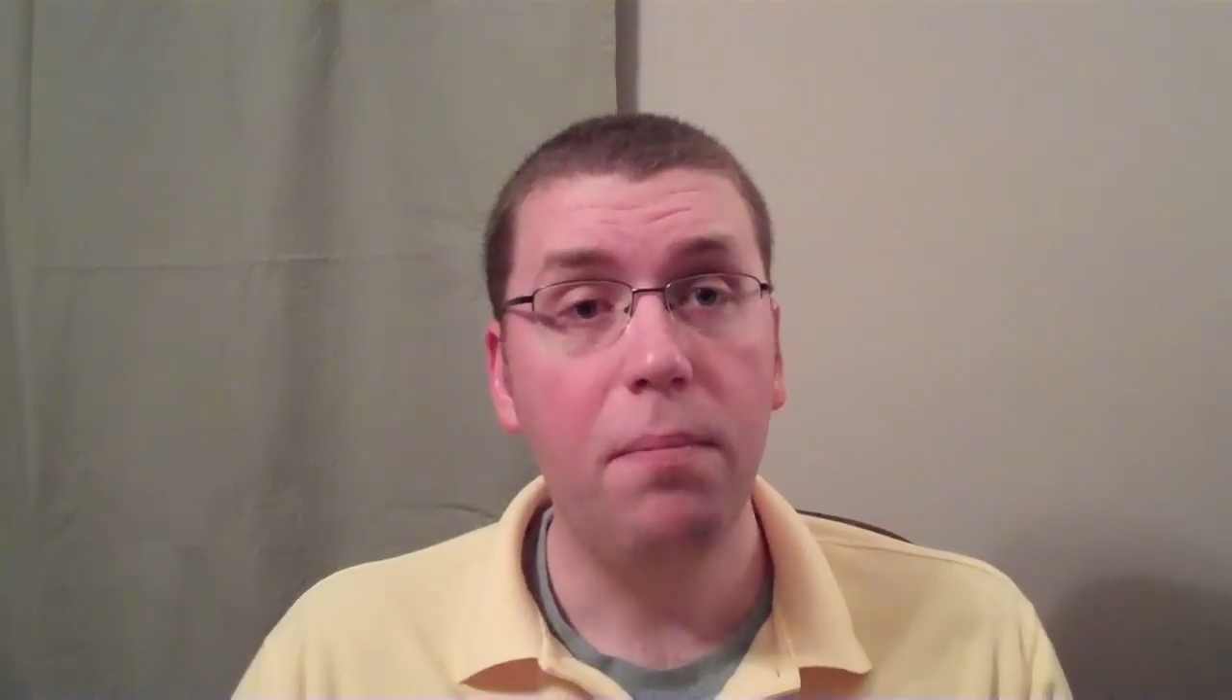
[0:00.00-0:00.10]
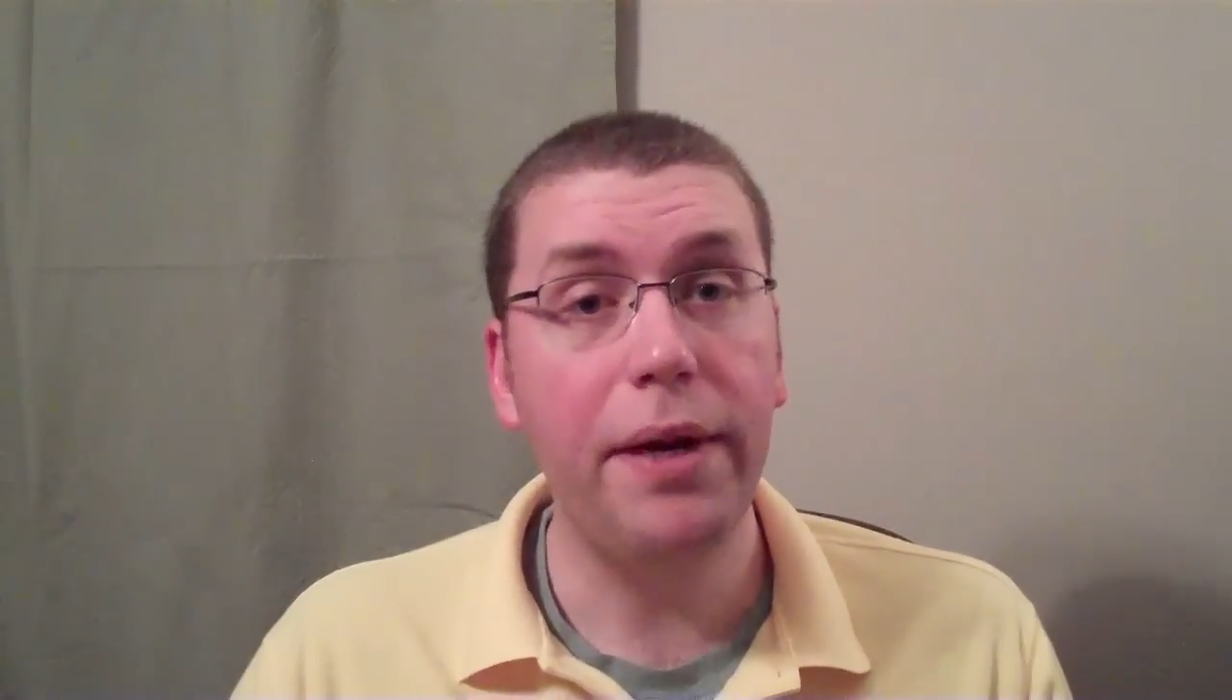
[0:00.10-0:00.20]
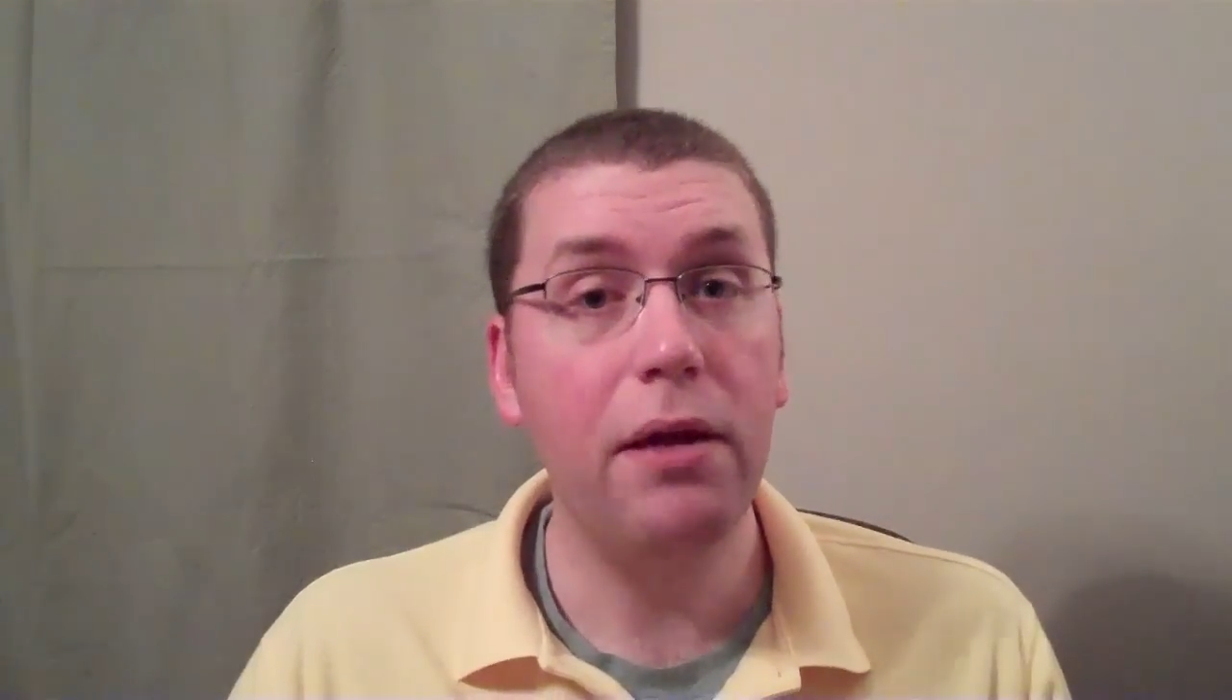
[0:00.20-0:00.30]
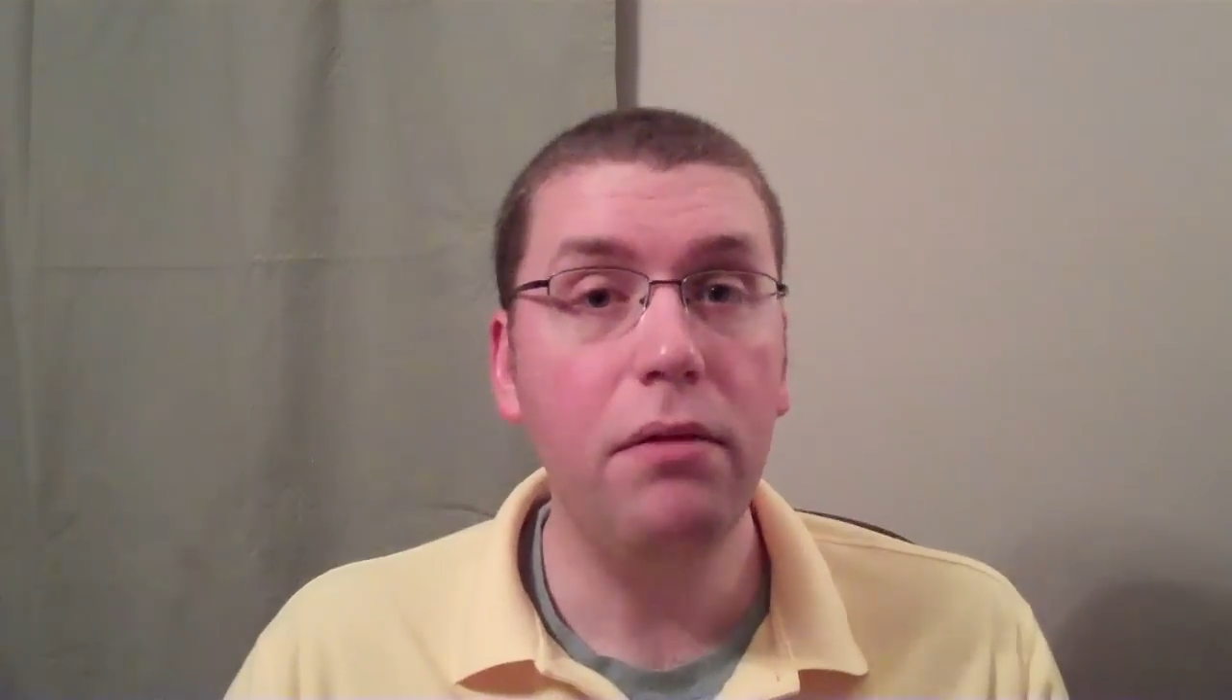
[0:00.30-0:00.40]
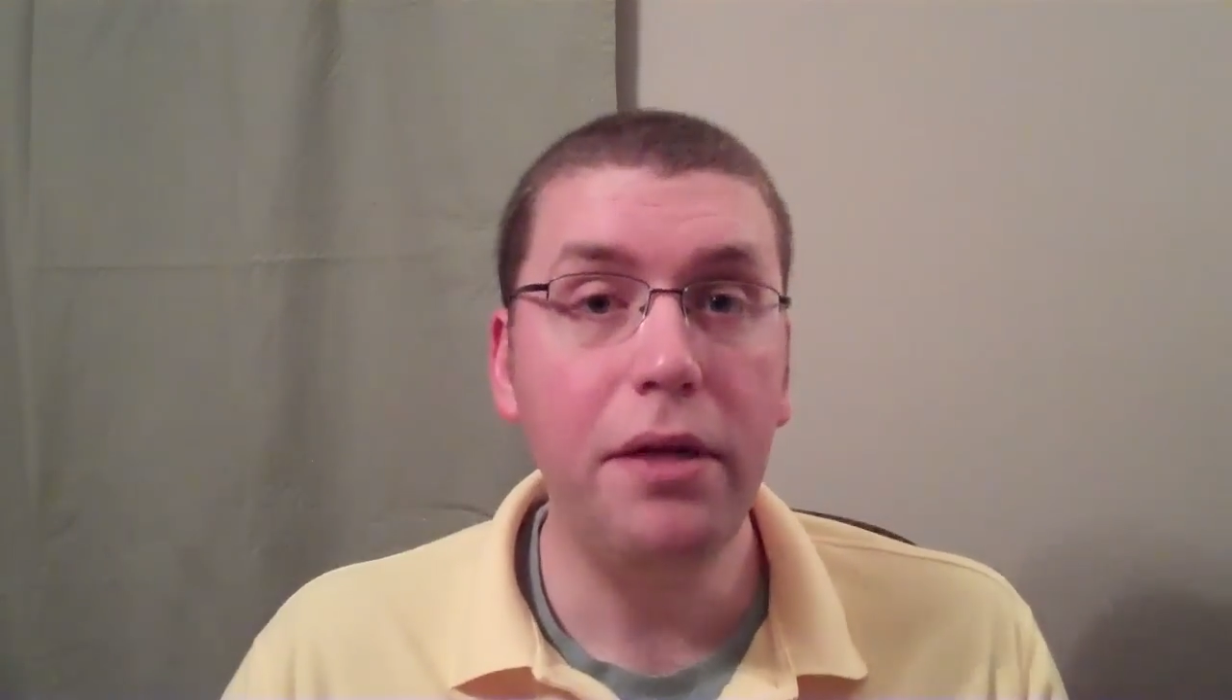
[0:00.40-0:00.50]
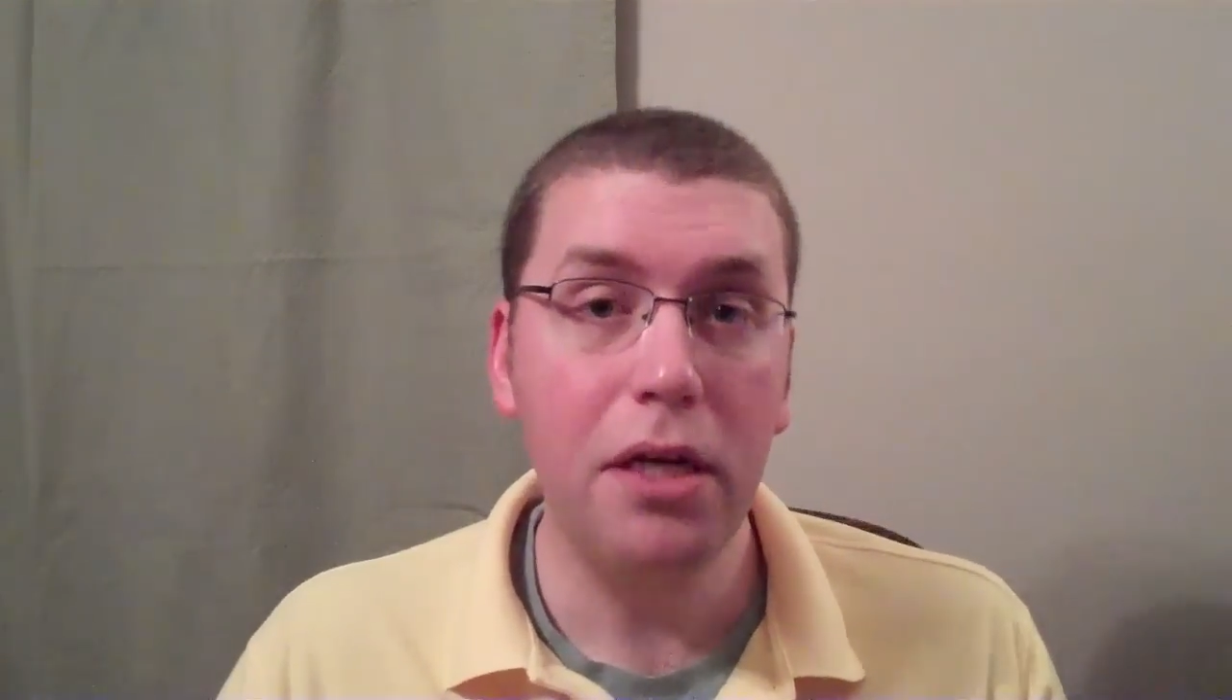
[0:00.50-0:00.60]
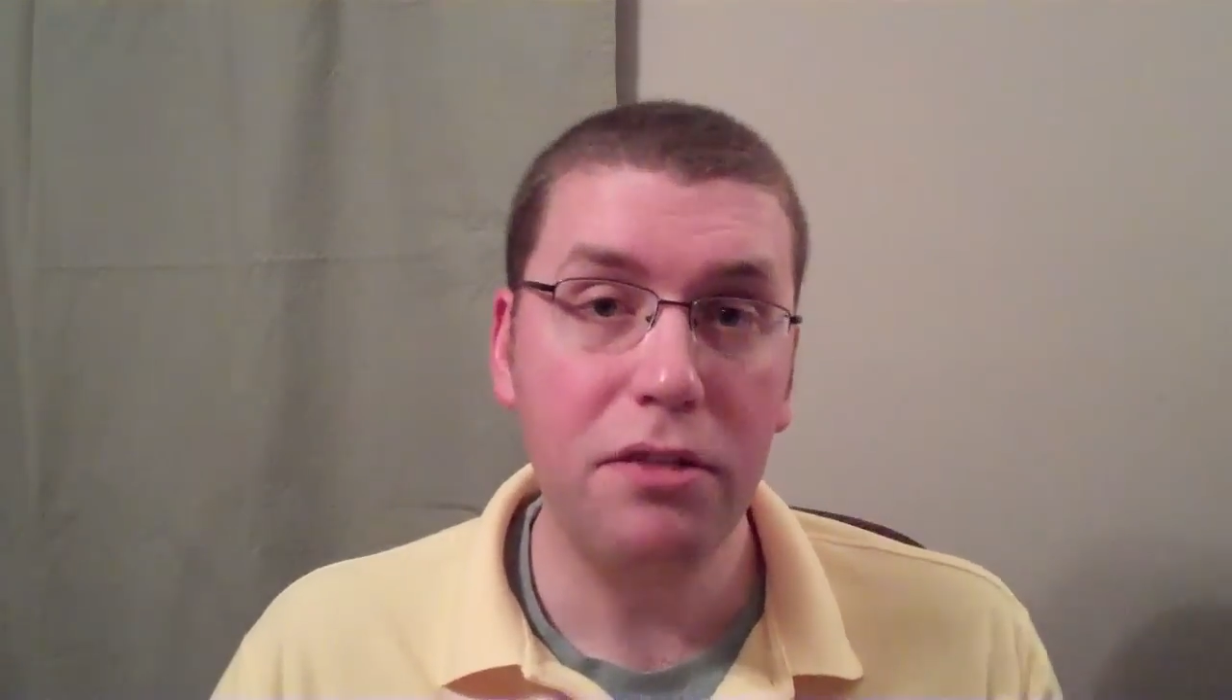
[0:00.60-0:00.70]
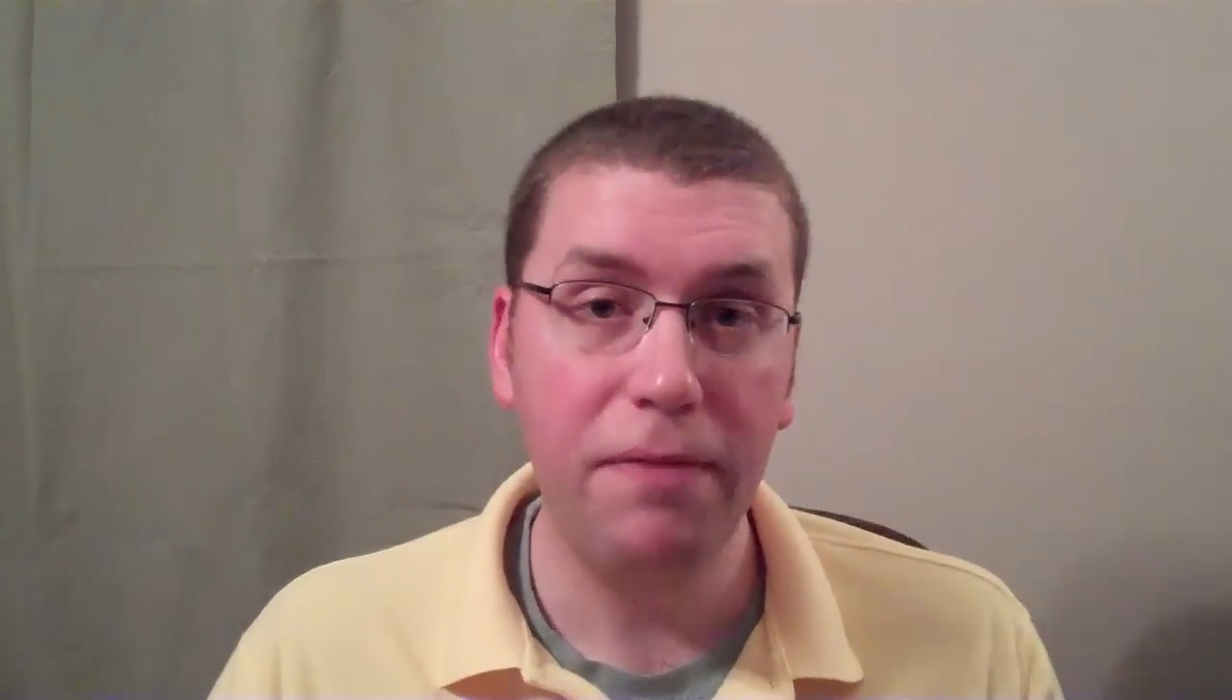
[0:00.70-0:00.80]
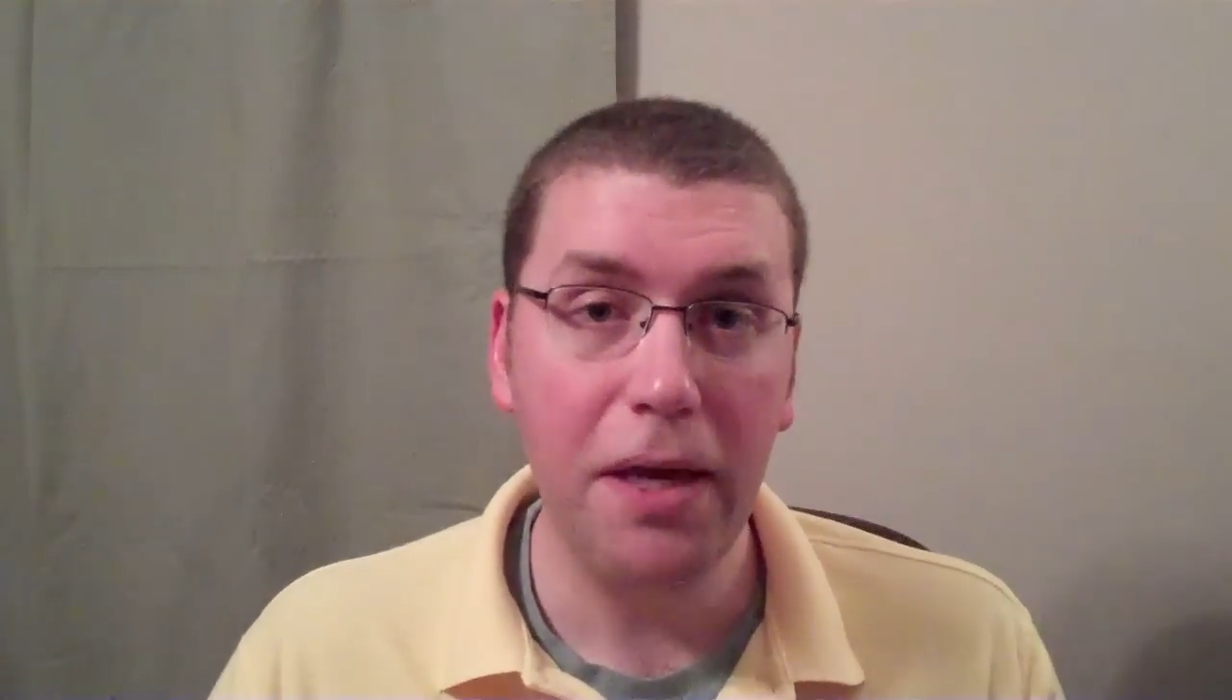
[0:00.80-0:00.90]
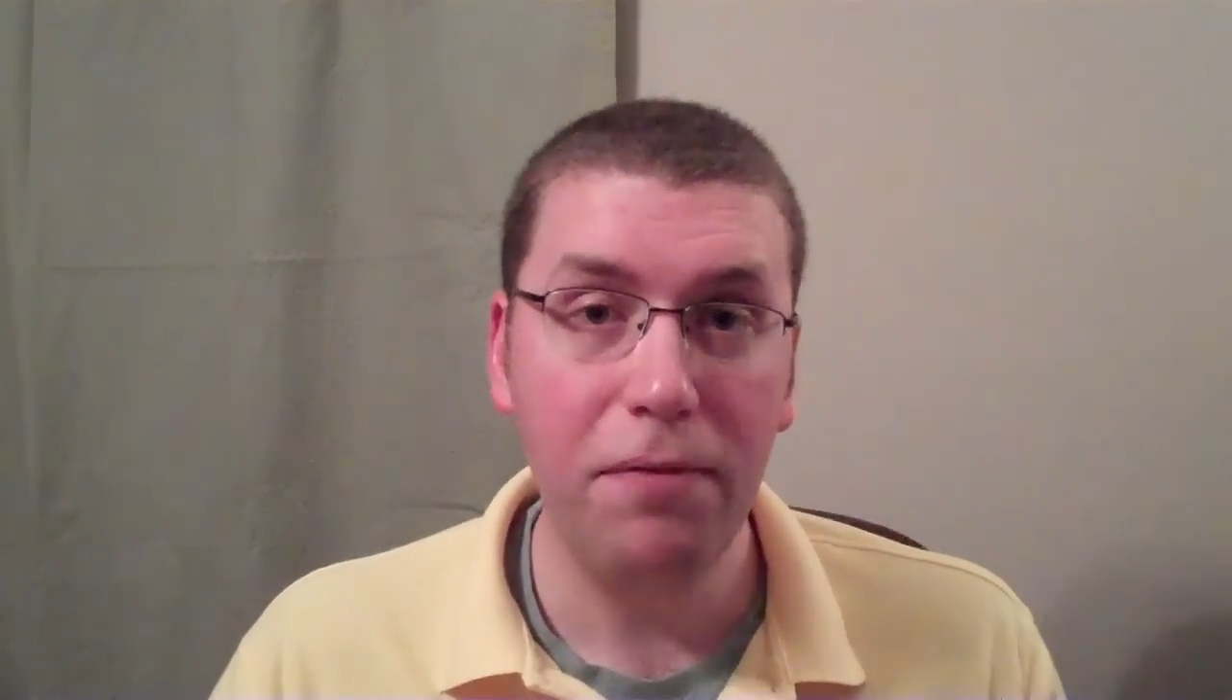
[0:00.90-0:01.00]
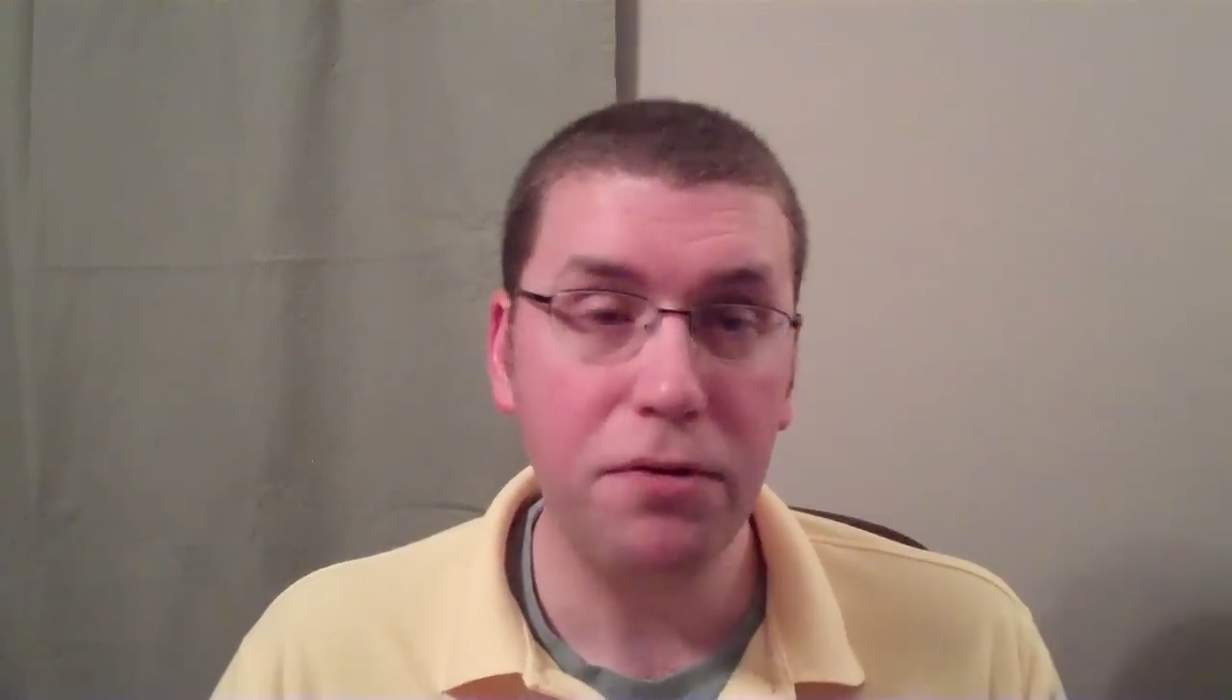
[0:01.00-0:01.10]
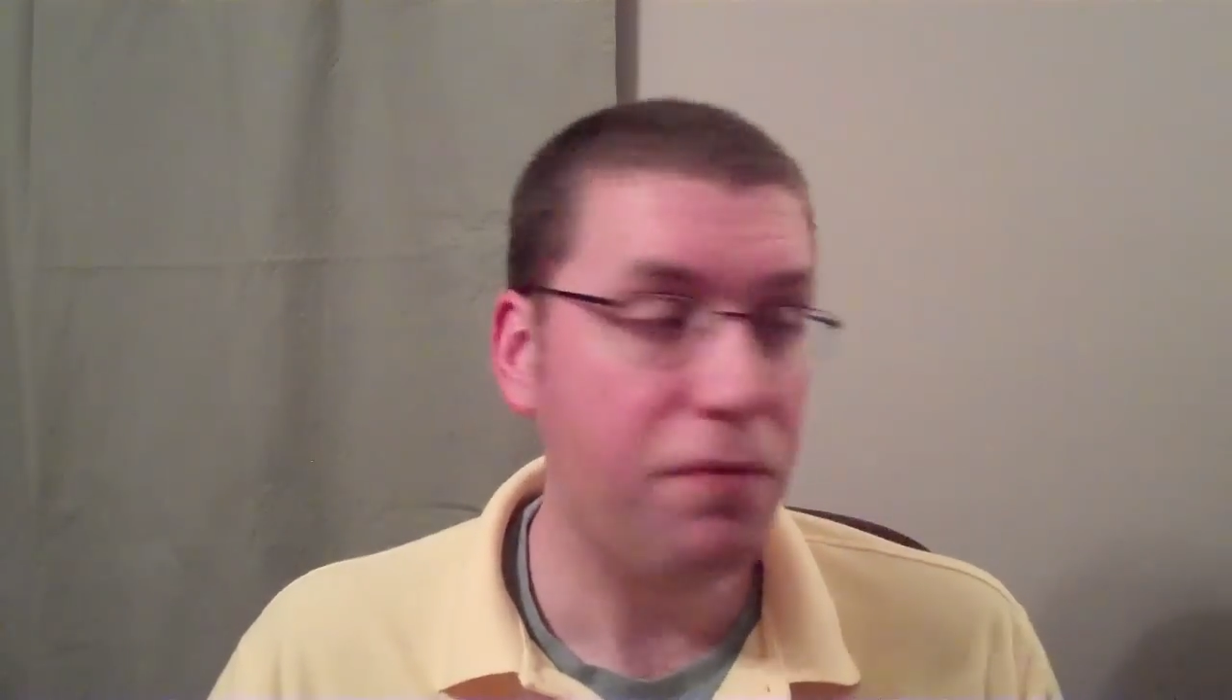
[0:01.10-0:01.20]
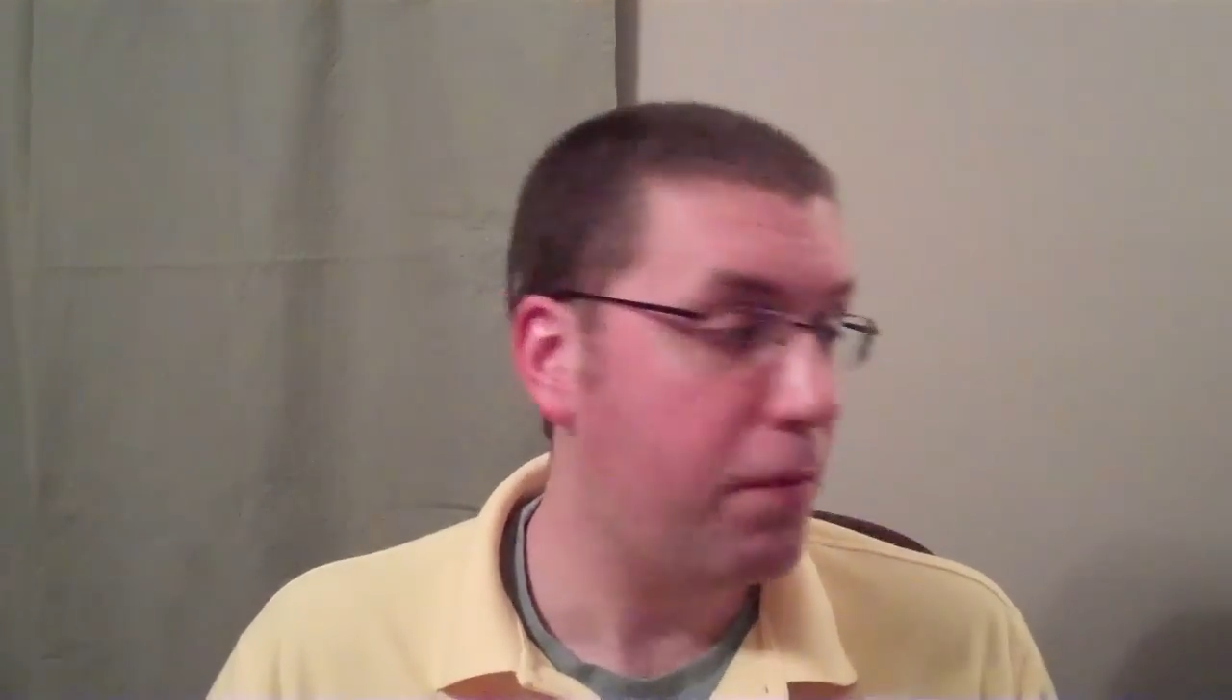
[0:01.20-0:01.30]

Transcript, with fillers: but he only does favors